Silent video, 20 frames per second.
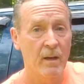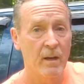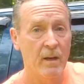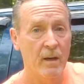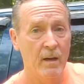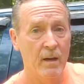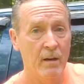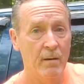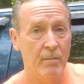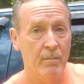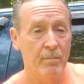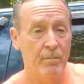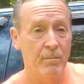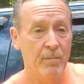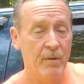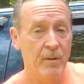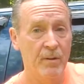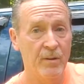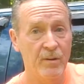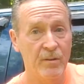
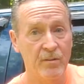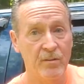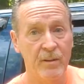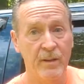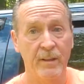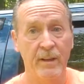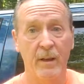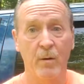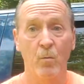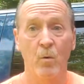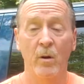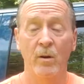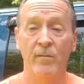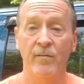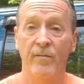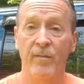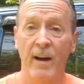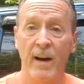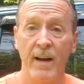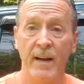As you can see, they work
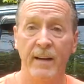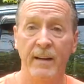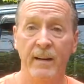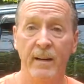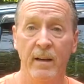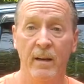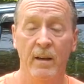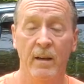fine.